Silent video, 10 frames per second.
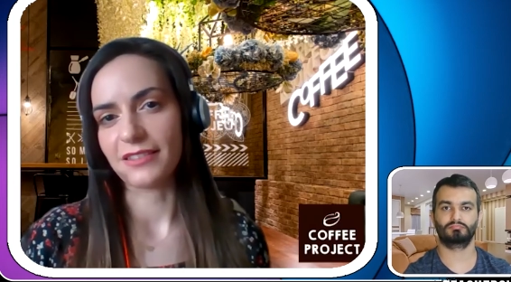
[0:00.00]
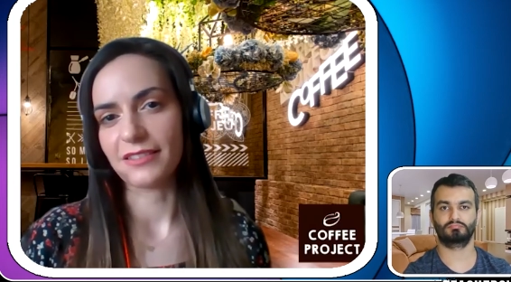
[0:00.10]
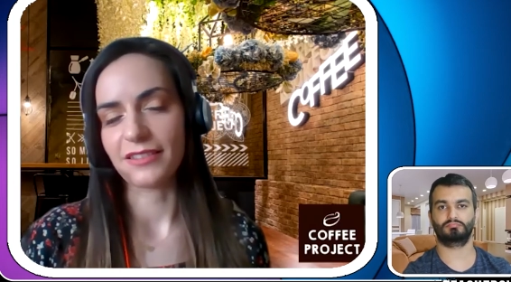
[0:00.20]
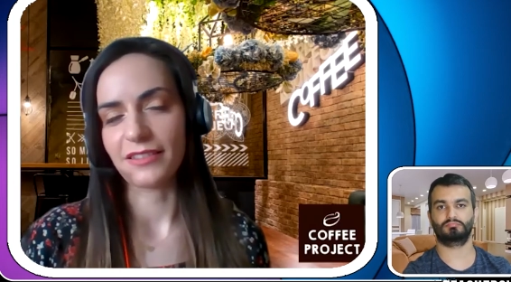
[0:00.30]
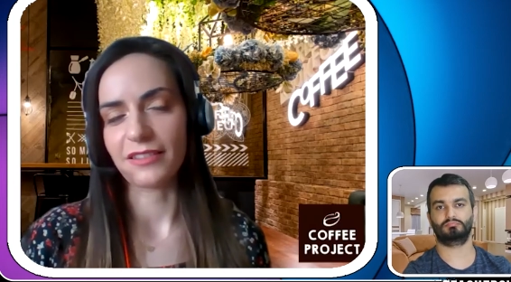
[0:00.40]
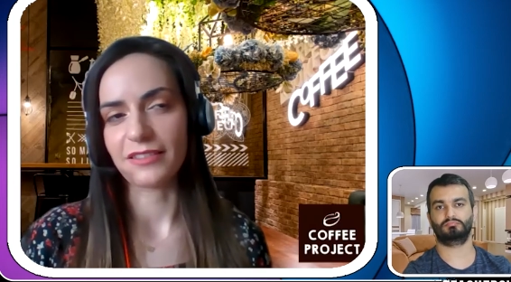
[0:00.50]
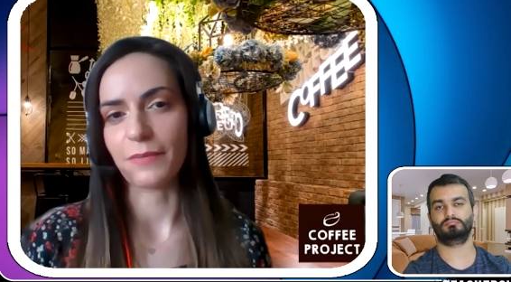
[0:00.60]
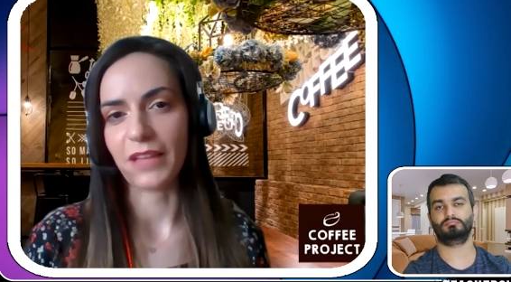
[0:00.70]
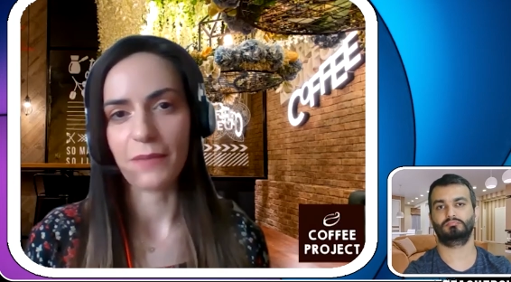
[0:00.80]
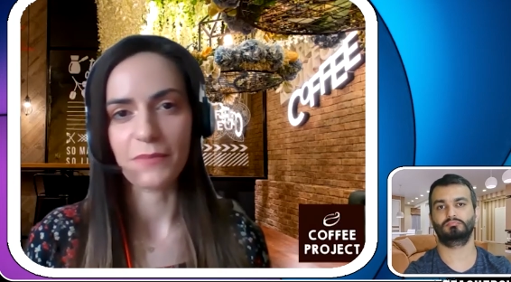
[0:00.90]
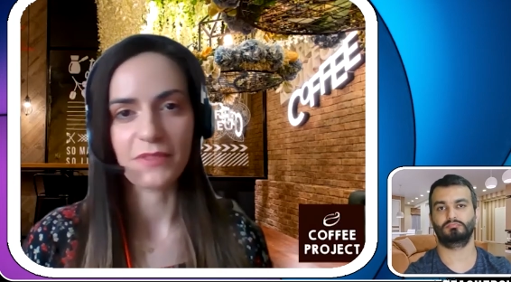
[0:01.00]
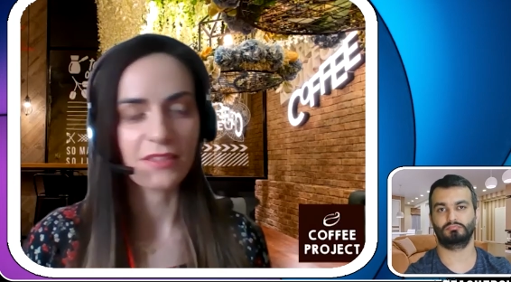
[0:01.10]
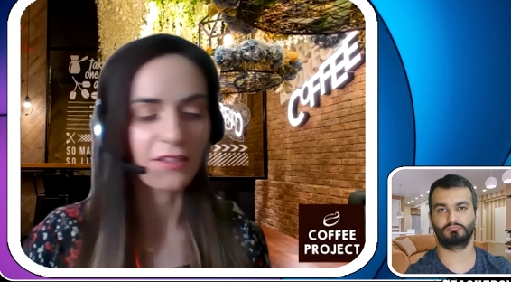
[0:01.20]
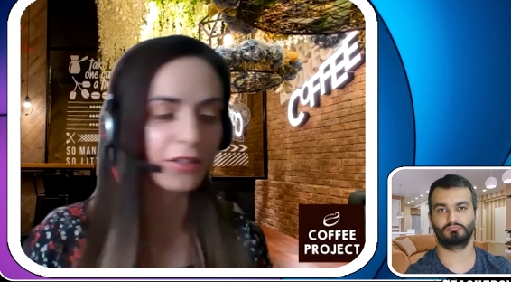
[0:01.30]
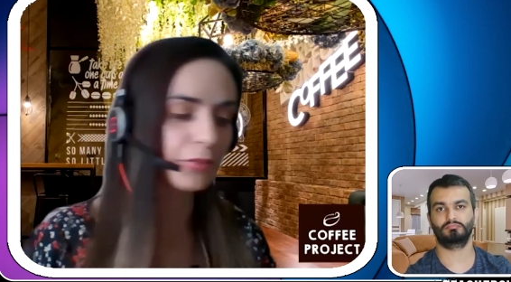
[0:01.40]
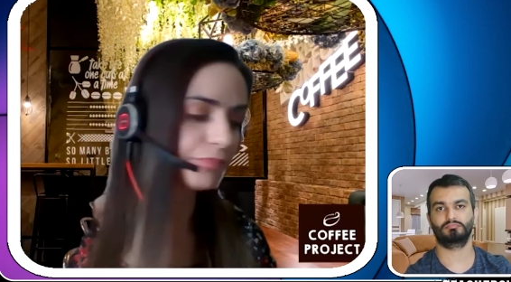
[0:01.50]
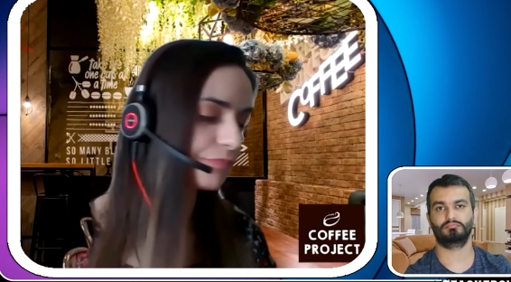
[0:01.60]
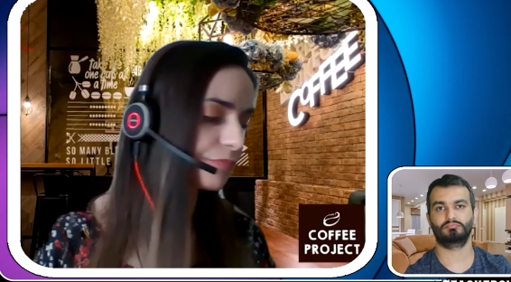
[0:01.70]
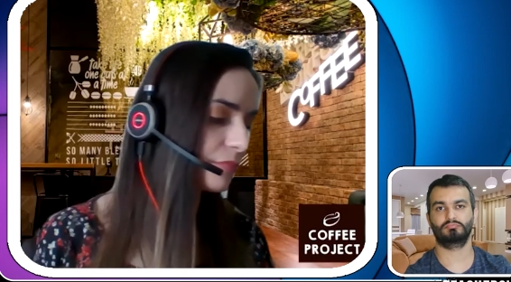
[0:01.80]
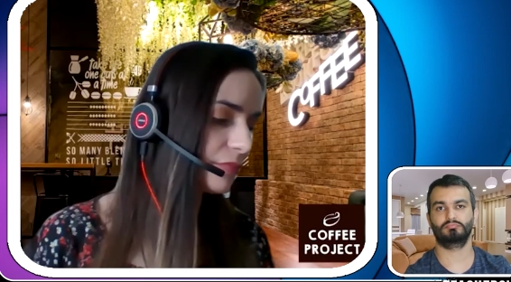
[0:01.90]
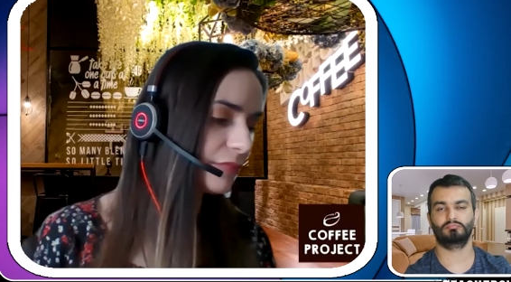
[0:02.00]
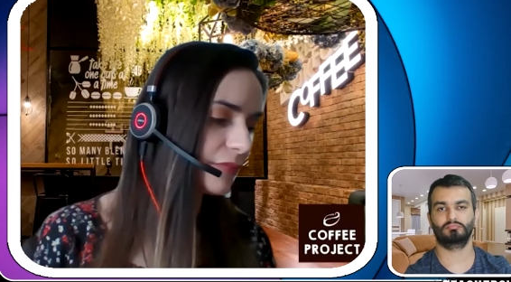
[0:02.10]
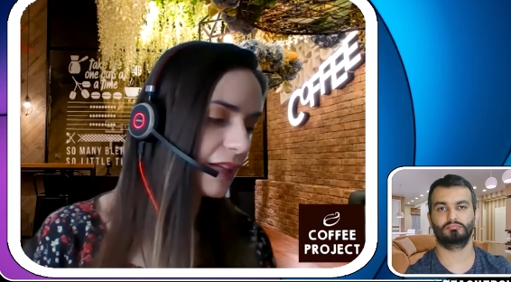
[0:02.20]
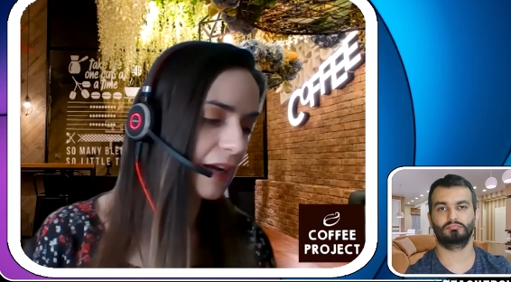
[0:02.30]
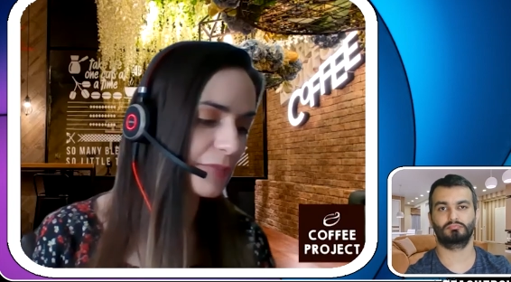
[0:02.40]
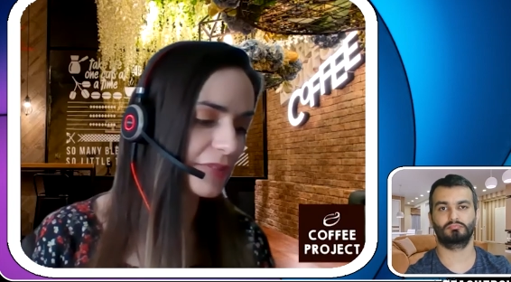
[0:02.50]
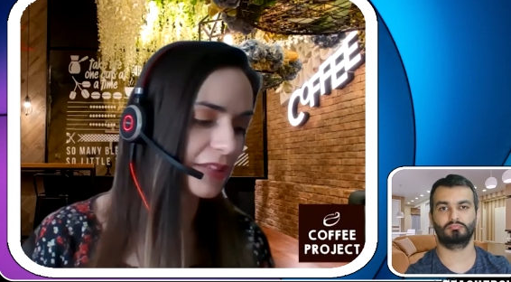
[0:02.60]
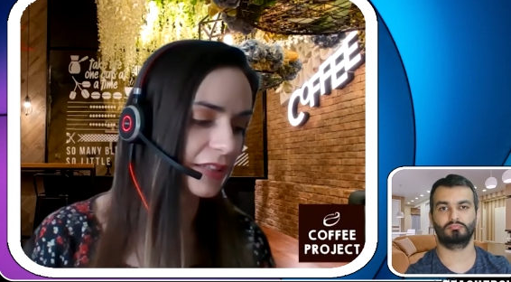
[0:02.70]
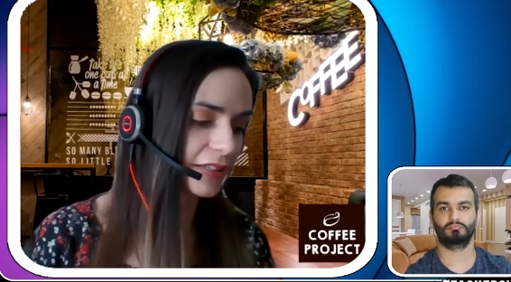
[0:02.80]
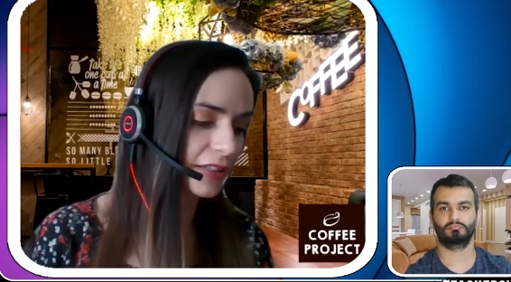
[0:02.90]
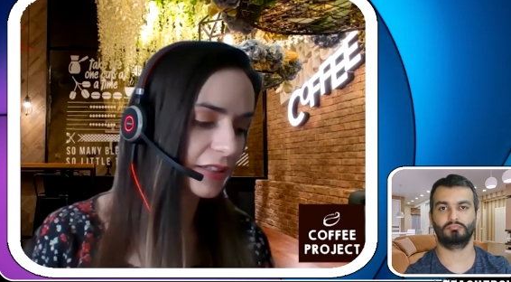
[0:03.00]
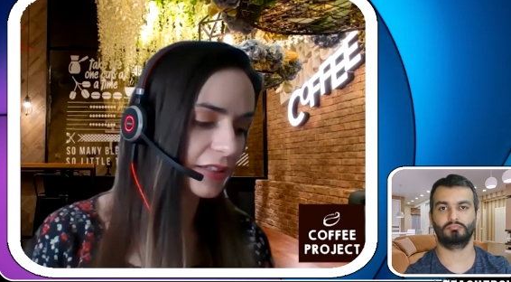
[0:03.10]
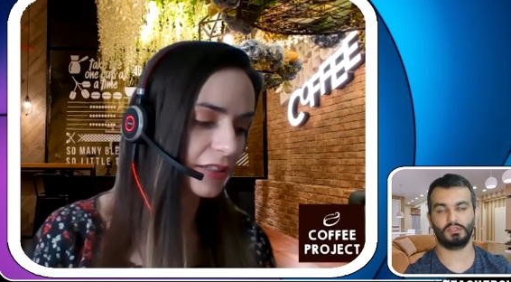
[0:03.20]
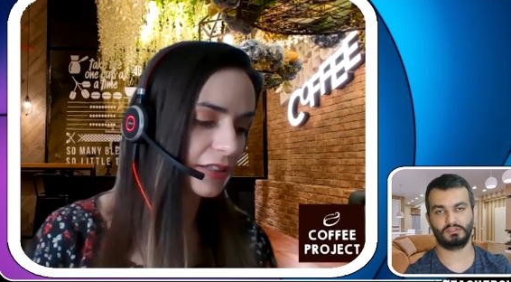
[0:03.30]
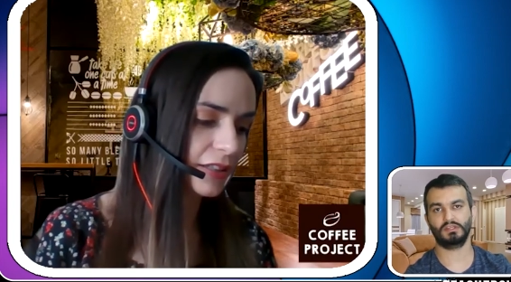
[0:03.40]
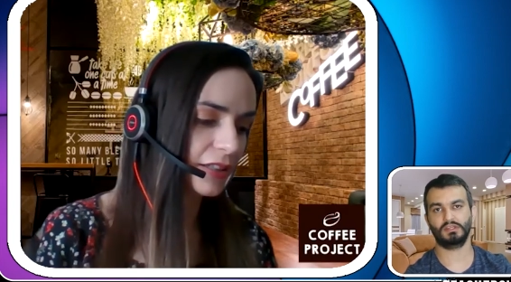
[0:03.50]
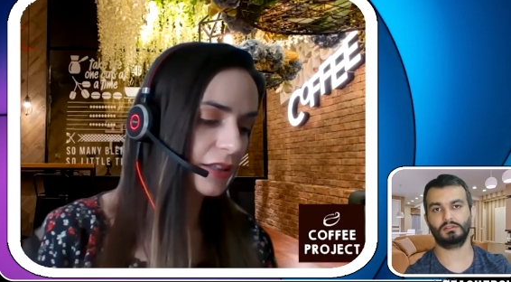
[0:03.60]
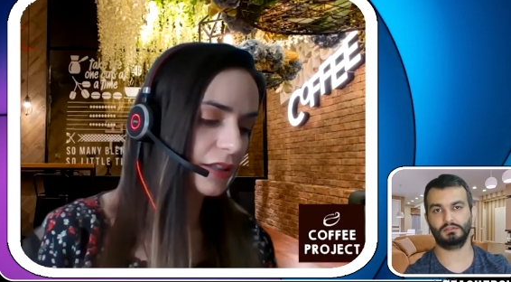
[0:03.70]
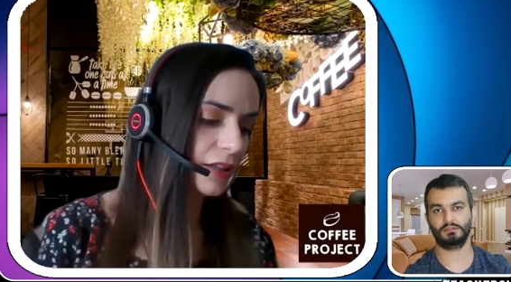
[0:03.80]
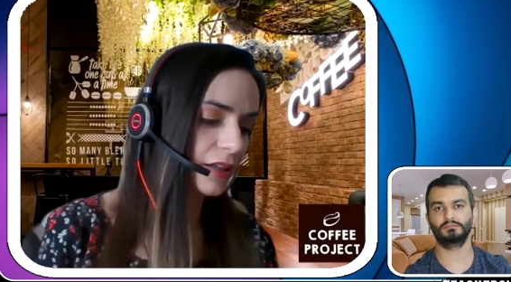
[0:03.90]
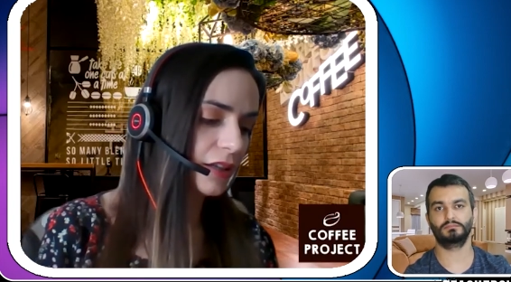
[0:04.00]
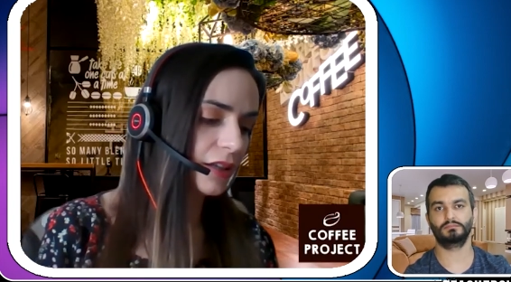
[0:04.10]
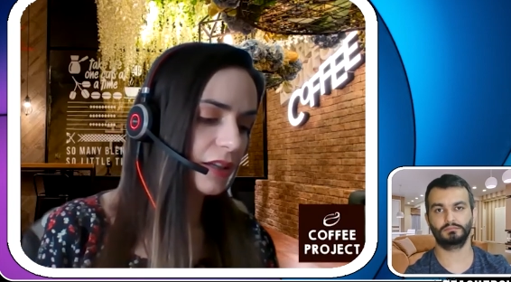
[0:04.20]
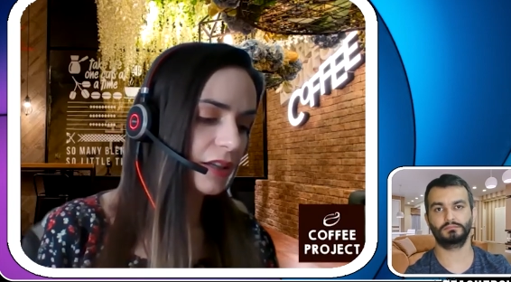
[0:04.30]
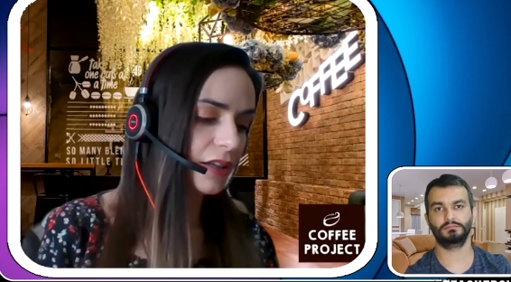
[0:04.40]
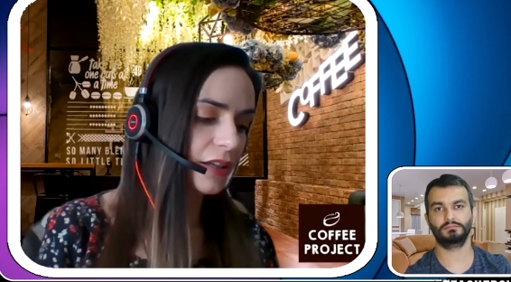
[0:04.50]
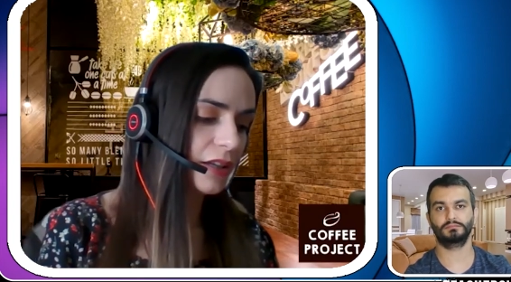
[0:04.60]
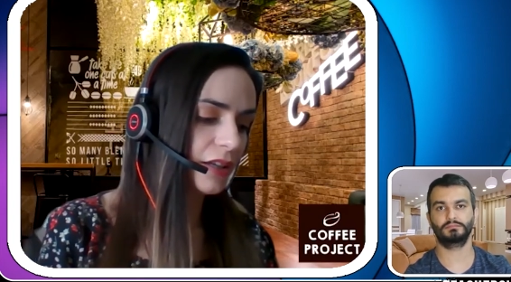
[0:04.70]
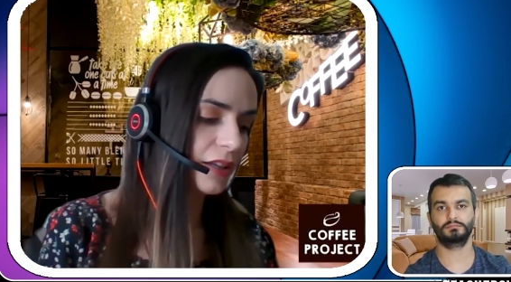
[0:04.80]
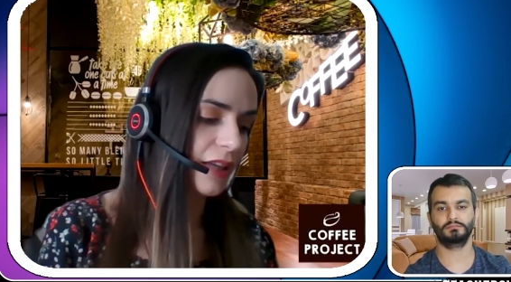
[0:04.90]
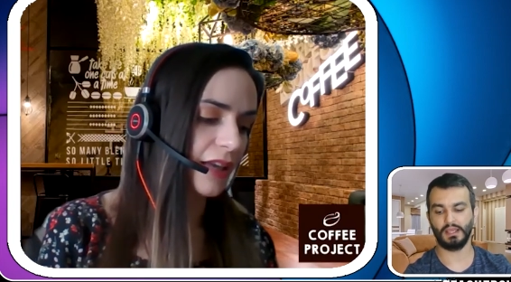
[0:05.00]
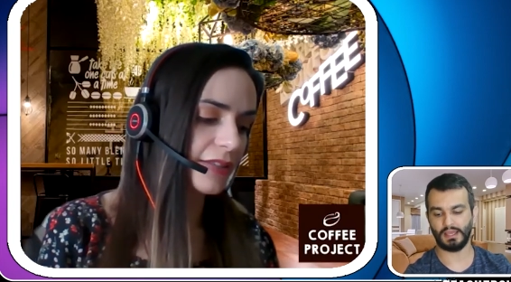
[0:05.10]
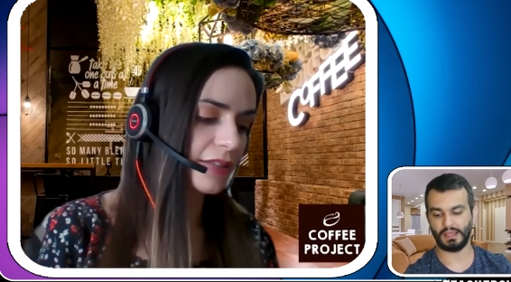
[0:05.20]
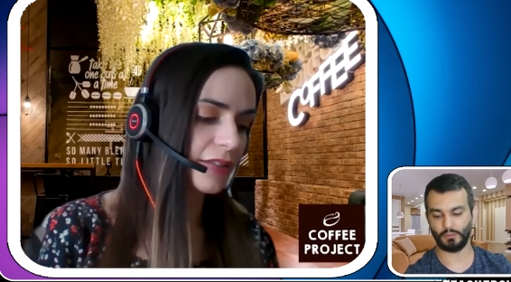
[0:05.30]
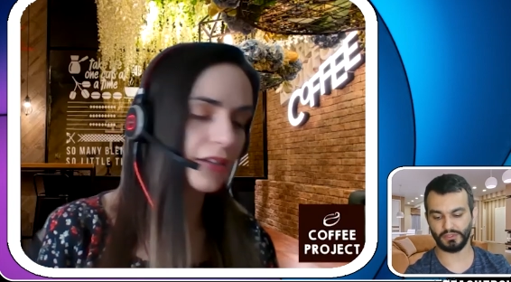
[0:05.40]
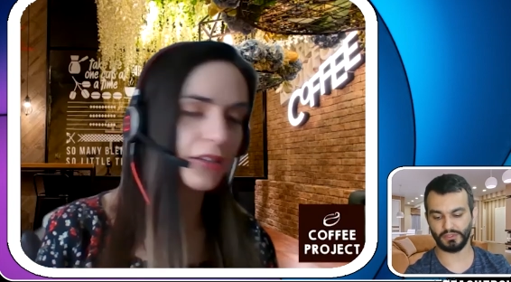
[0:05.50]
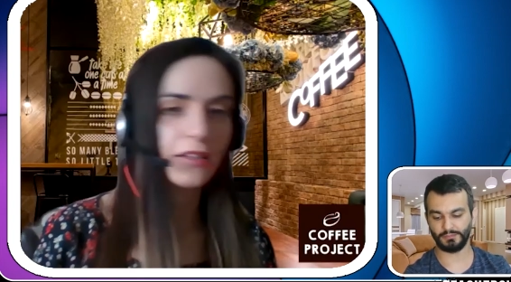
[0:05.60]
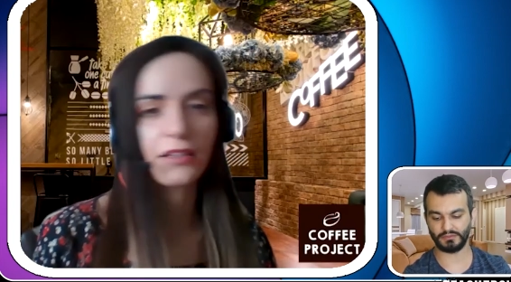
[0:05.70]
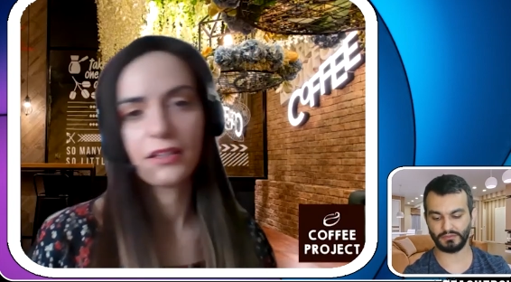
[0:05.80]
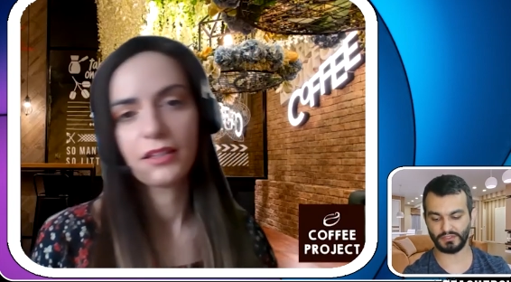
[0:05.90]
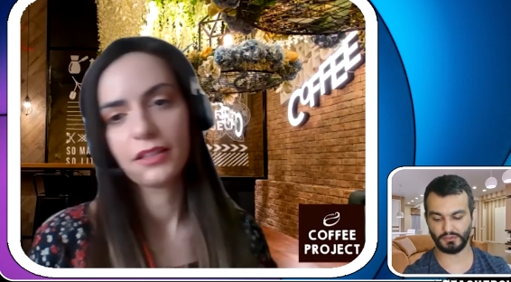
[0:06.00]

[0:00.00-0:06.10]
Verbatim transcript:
Speaker 1: sometimes uh, comes in.
Speaker 2: Exactly. Mm-hmm. And what about